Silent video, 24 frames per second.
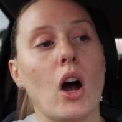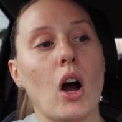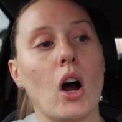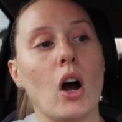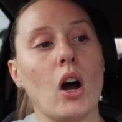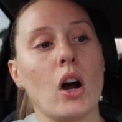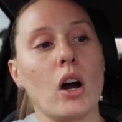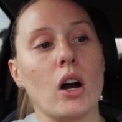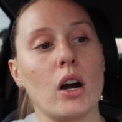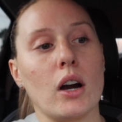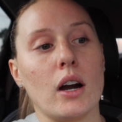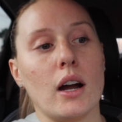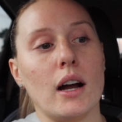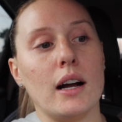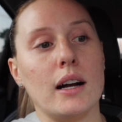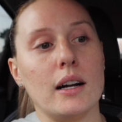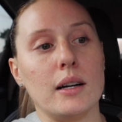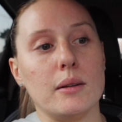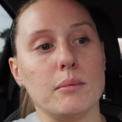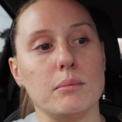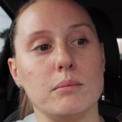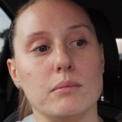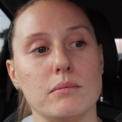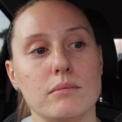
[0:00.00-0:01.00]

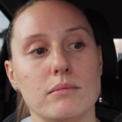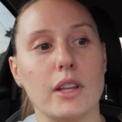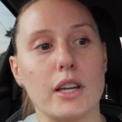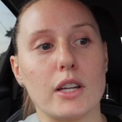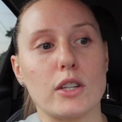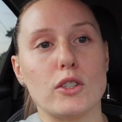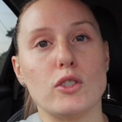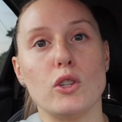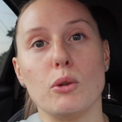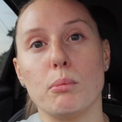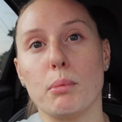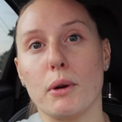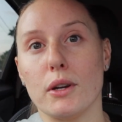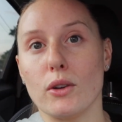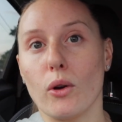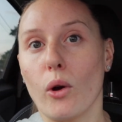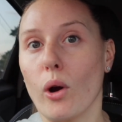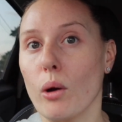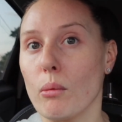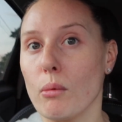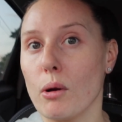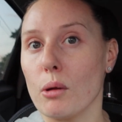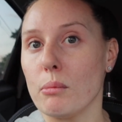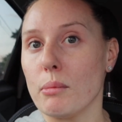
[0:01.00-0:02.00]
are like super into
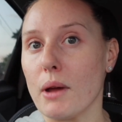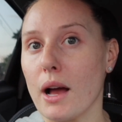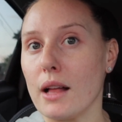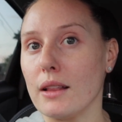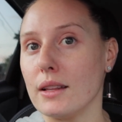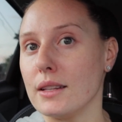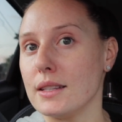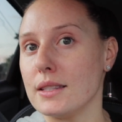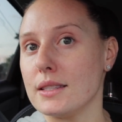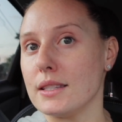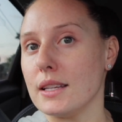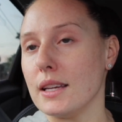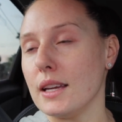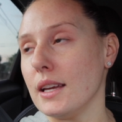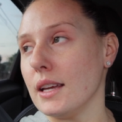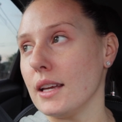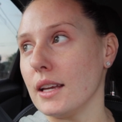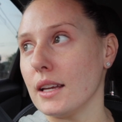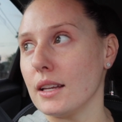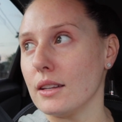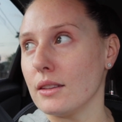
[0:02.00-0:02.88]
hormone balancing